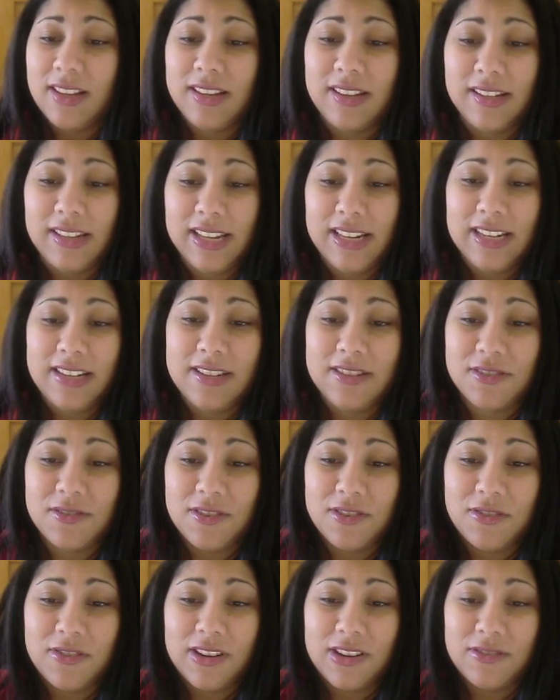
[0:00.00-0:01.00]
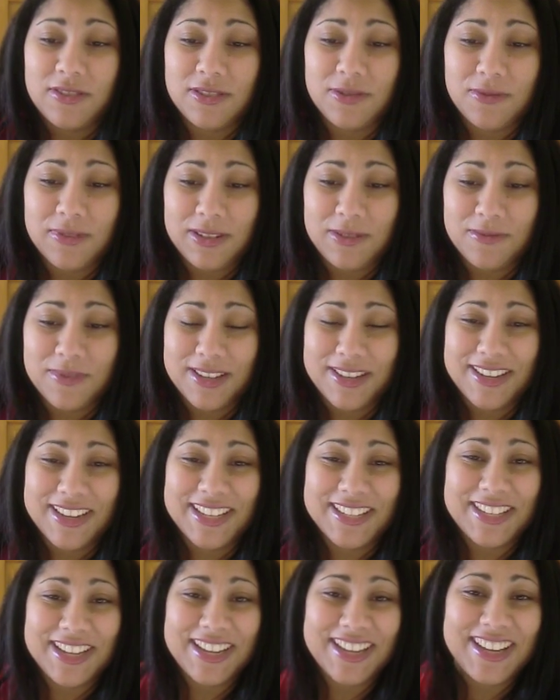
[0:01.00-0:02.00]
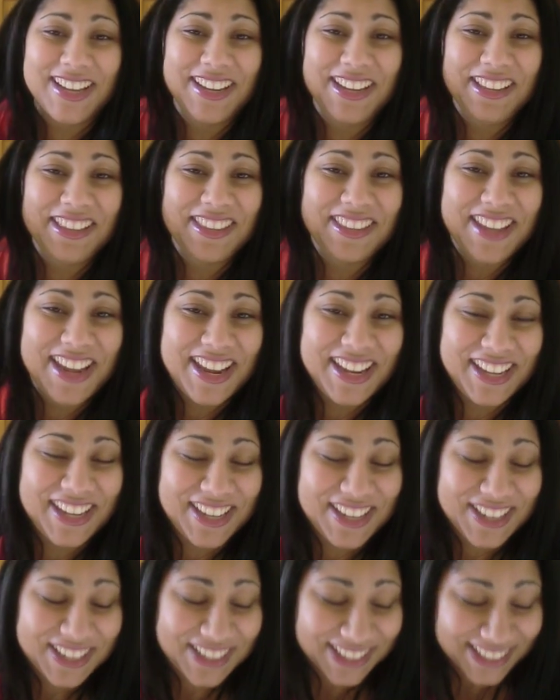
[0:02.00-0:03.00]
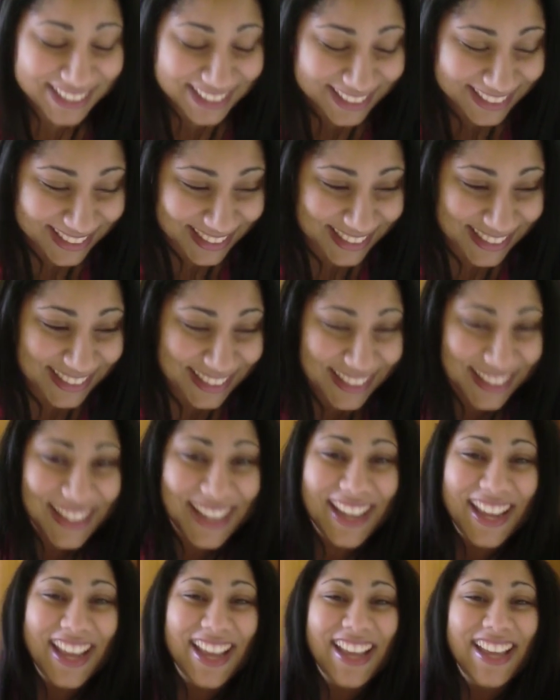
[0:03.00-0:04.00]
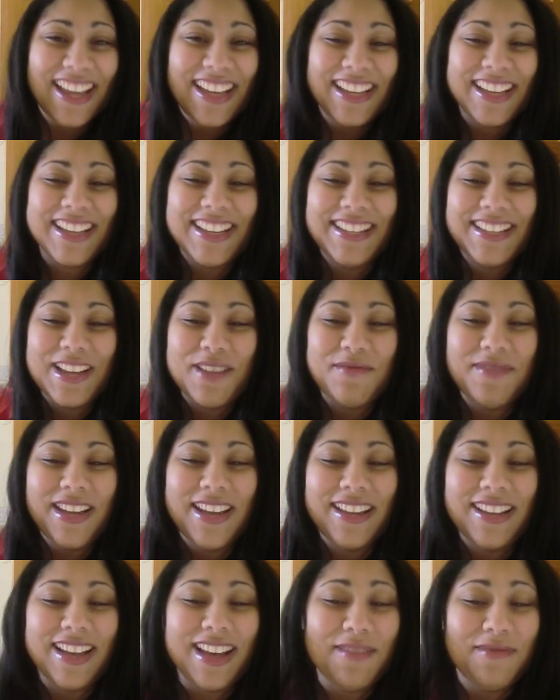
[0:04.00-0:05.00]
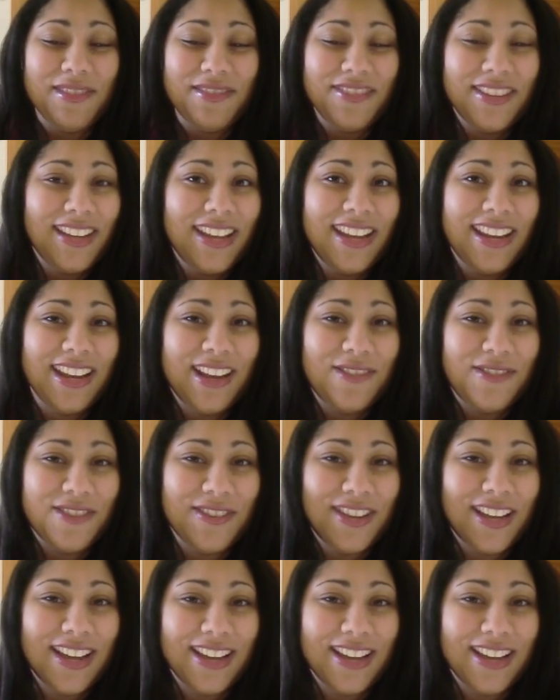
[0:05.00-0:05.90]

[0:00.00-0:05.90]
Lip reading: The lady in the store thought I was 21. I was like, honey, thank you. Because I'm like, I be forgetting how old